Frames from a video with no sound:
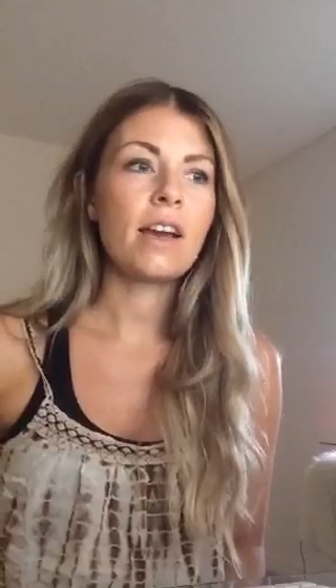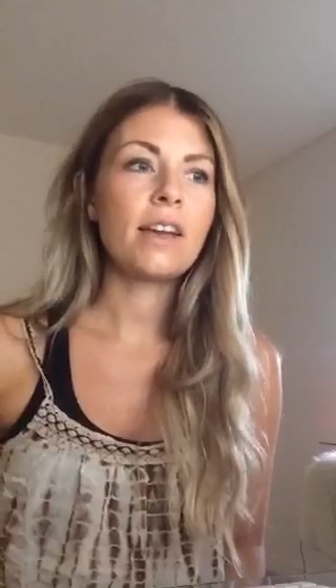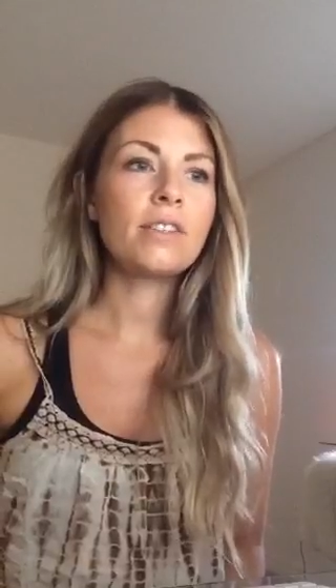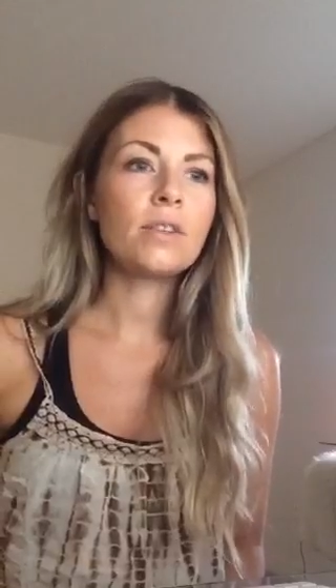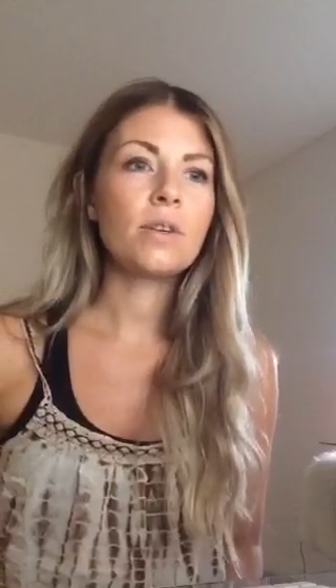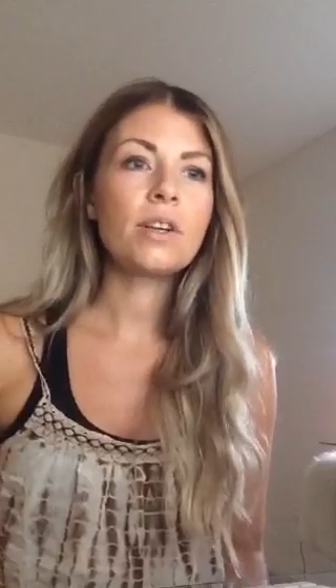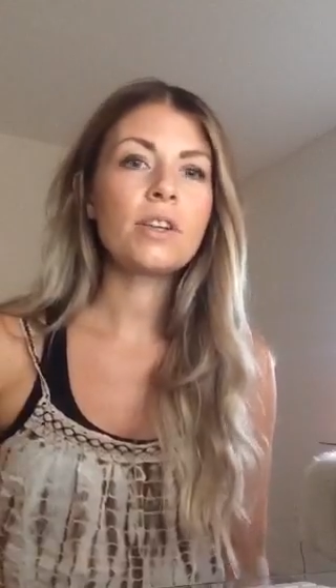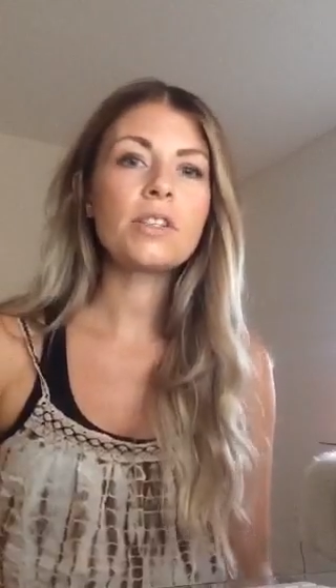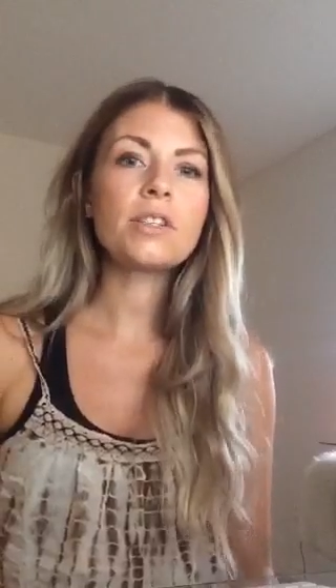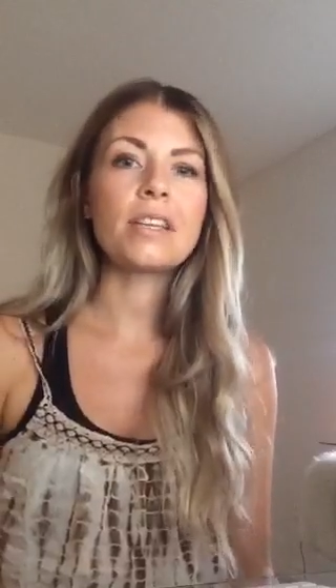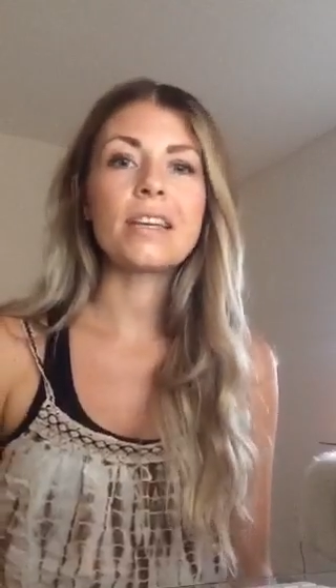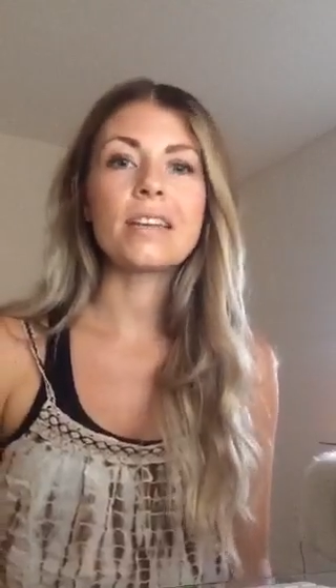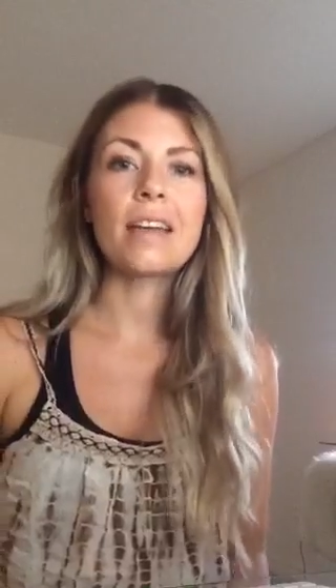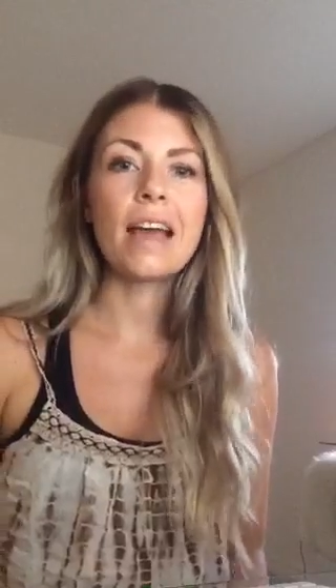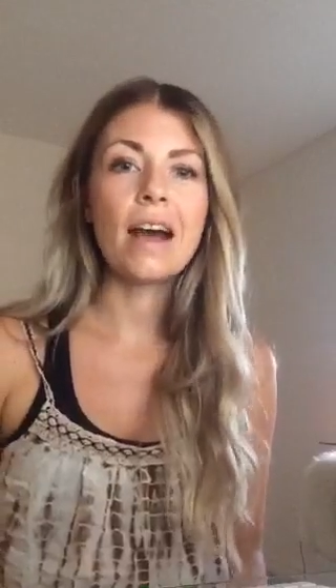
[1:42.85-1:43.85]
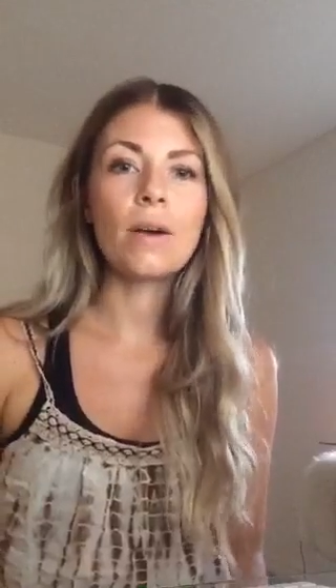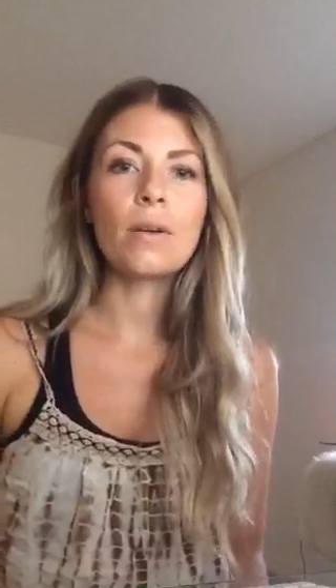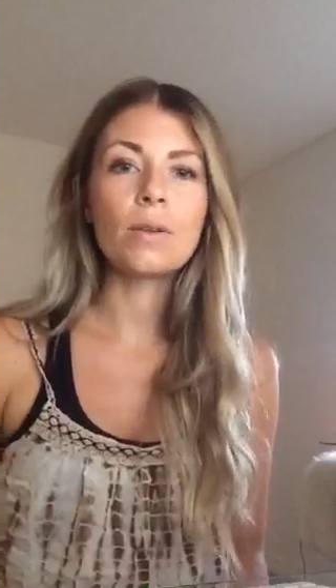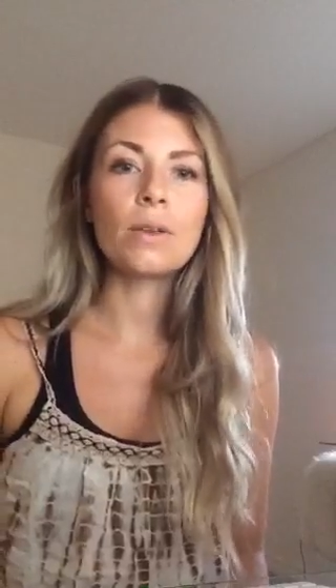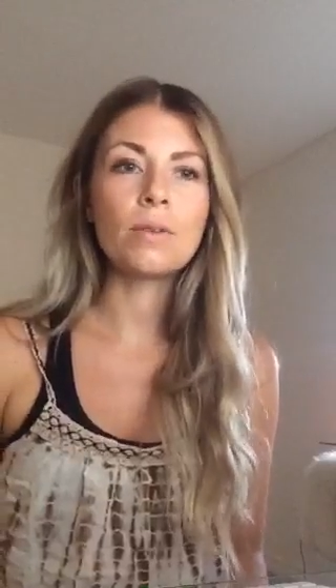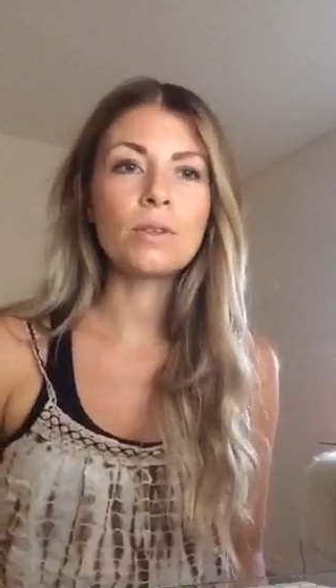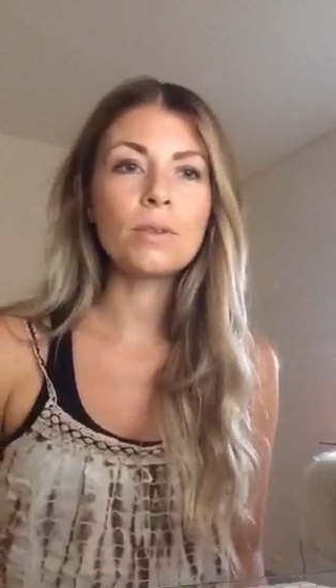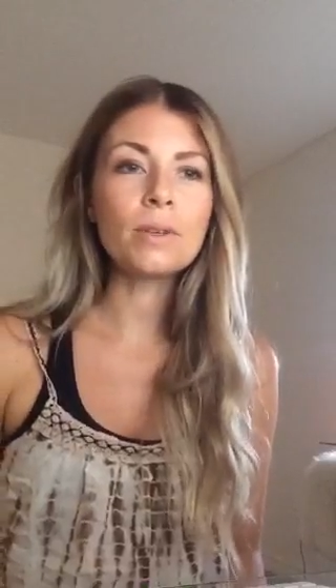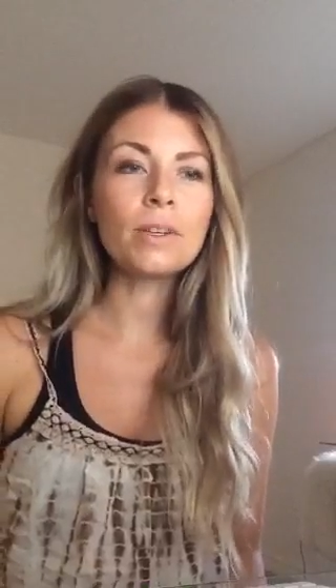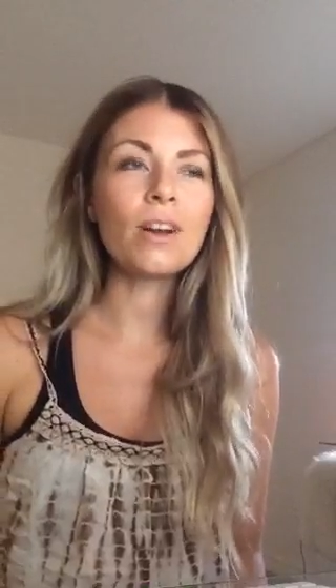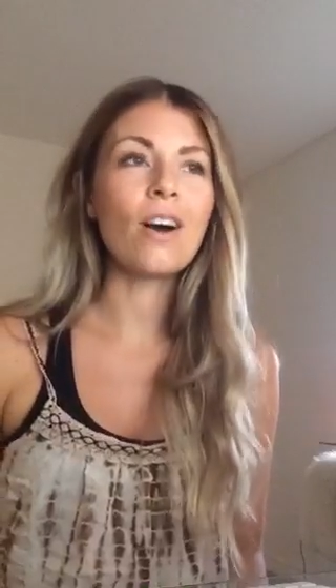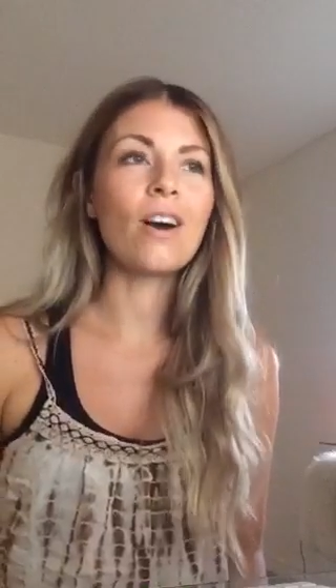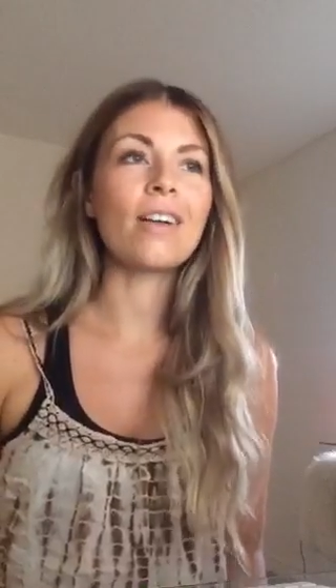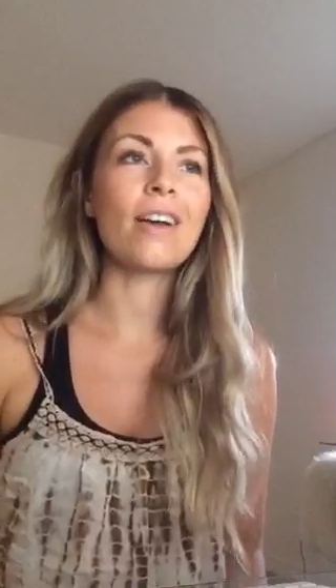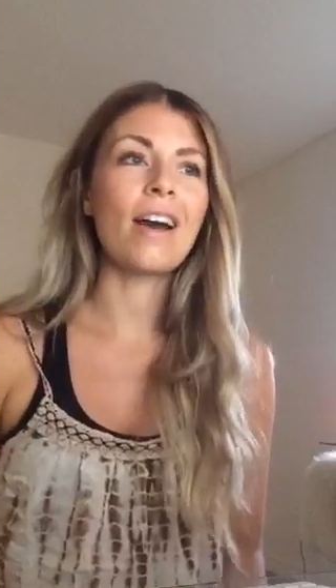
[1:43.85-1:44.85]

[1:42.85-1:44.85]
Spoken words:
I don't understand how you do it all,